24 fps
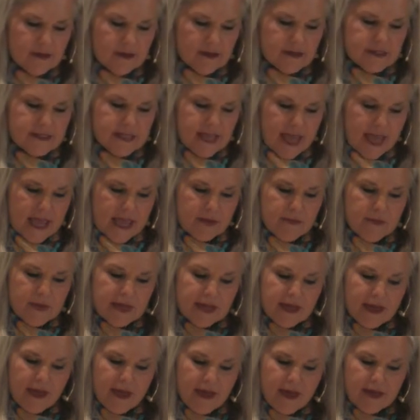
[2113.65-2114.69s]
saying,
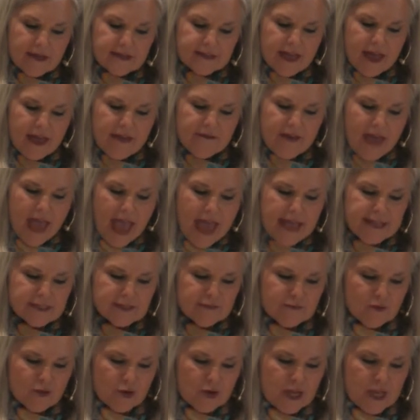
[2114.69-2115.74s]
because I've
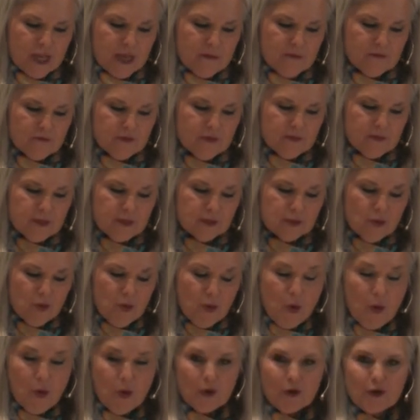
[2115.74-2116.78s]
asked for him from the
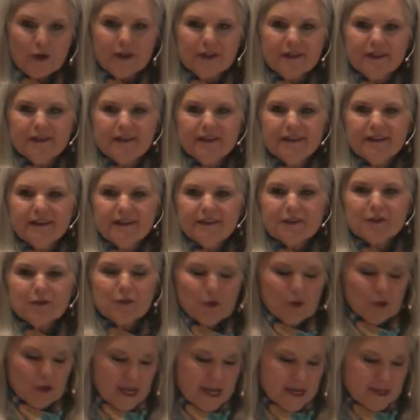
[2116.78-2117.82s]
Lord. The
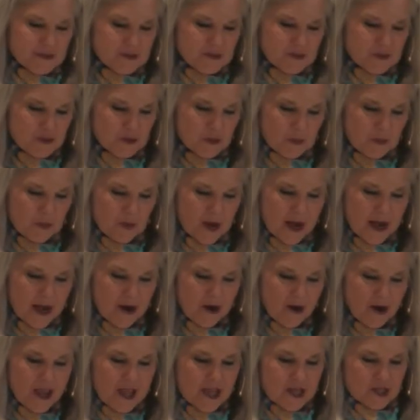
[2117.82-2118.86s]
Lord answers her
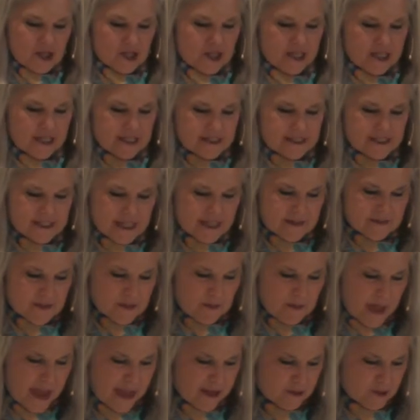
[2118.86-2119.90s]
prayer. She conceives
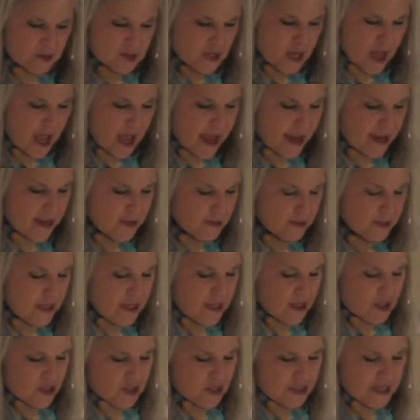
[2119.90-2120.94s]
a male child.
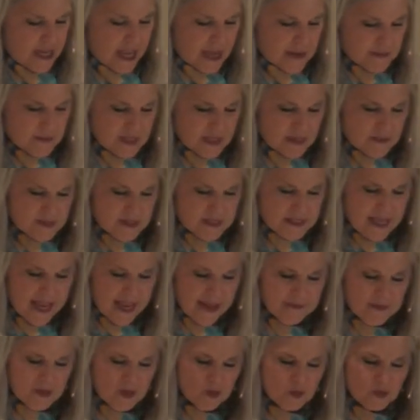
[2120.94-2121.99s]
She names him
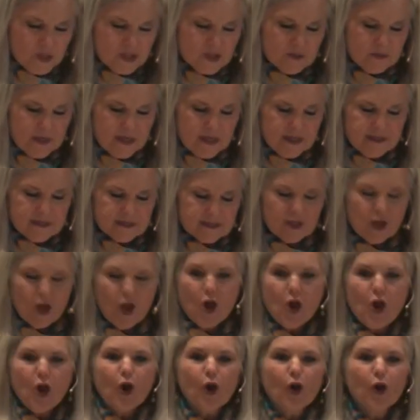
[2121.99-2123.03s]
Samuel, which means
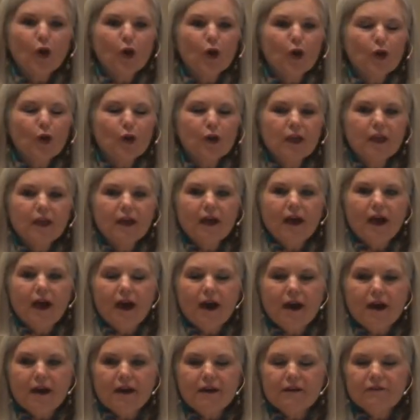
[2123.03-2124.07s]
heard
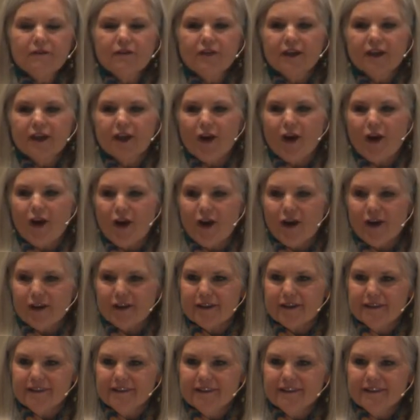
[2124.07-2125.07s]
of God.